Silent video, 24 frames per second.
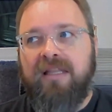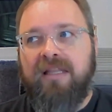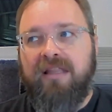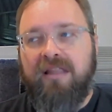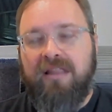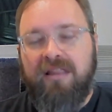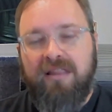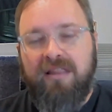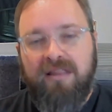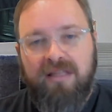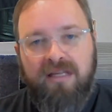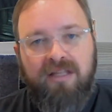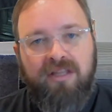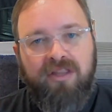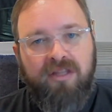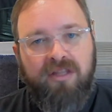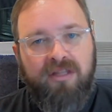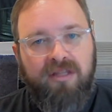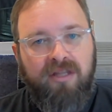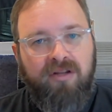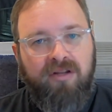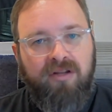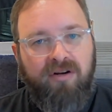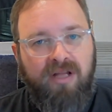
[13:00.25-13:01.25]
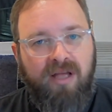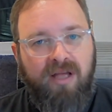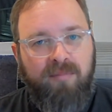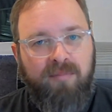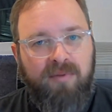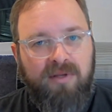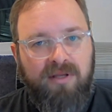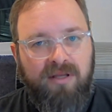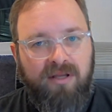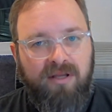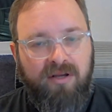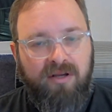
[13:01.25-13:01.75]
think that they're
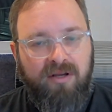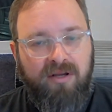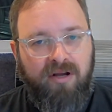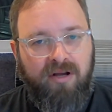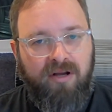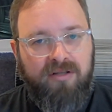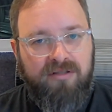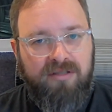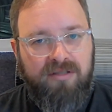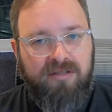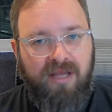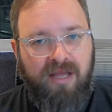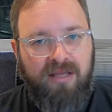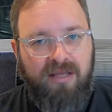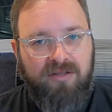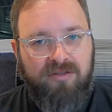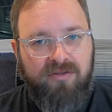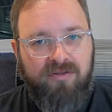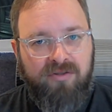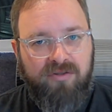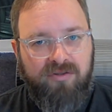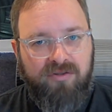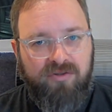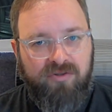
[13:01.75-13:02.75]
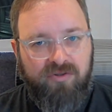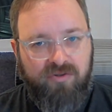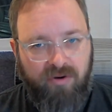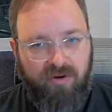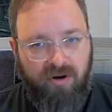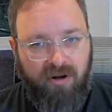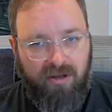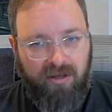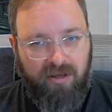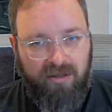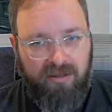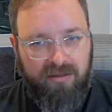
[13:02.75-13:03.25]
coming across as
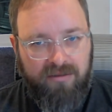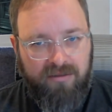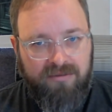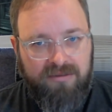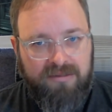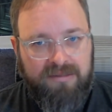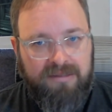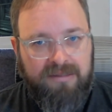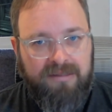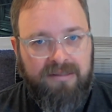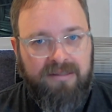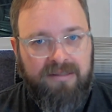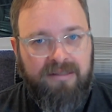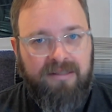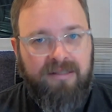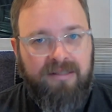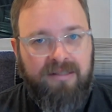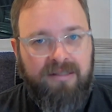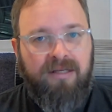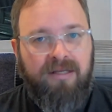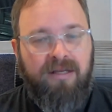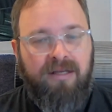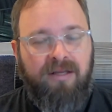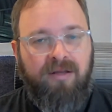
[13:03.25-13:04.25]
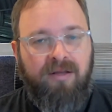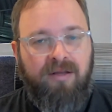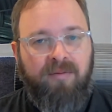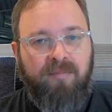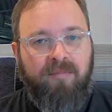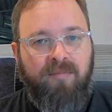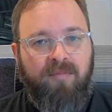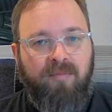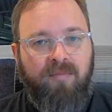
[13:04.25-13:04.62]
strong. Yeah. Um,